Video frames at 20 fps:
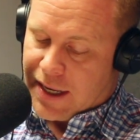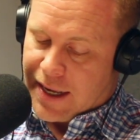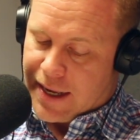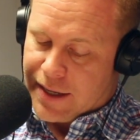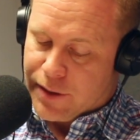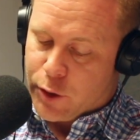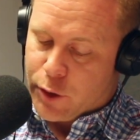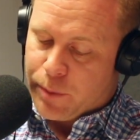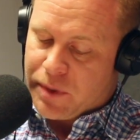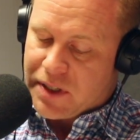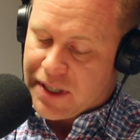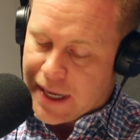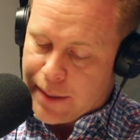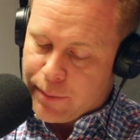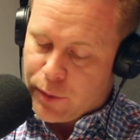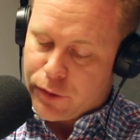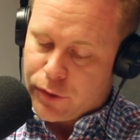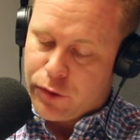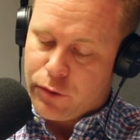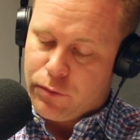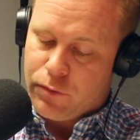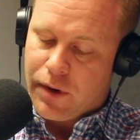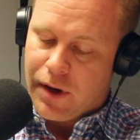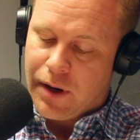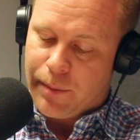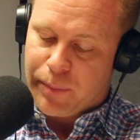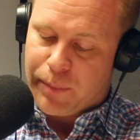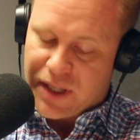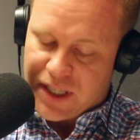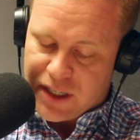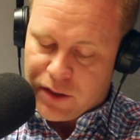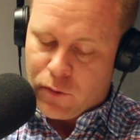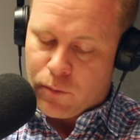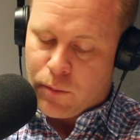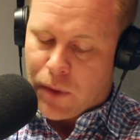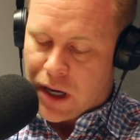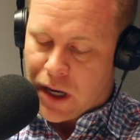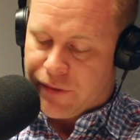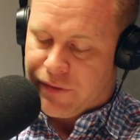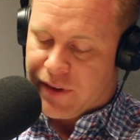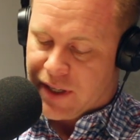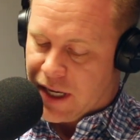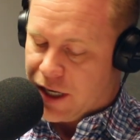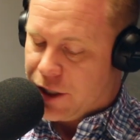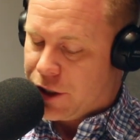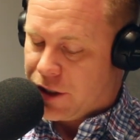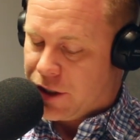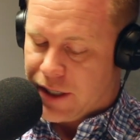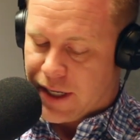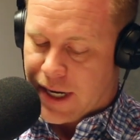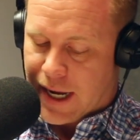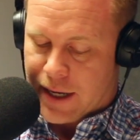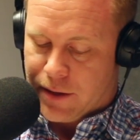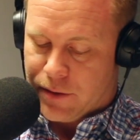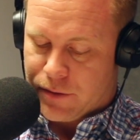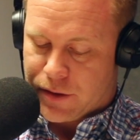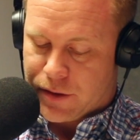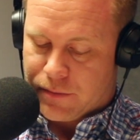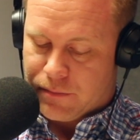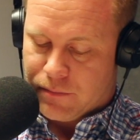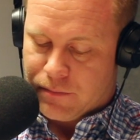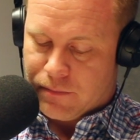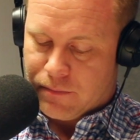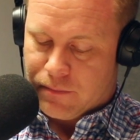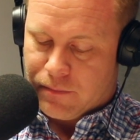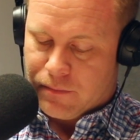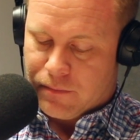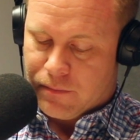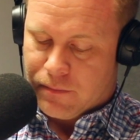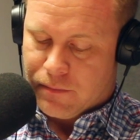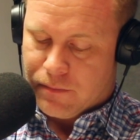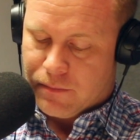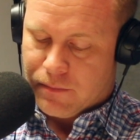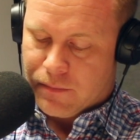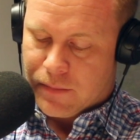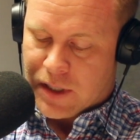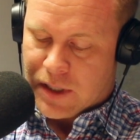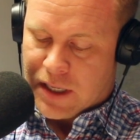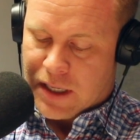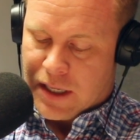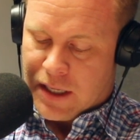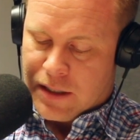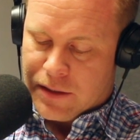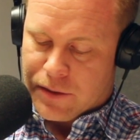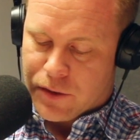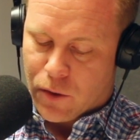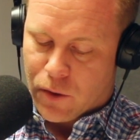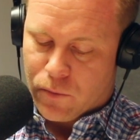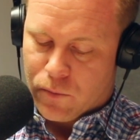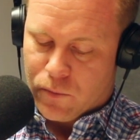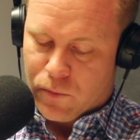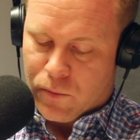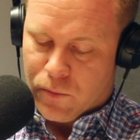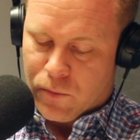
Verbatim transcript: and to be able to appeal modification denials. So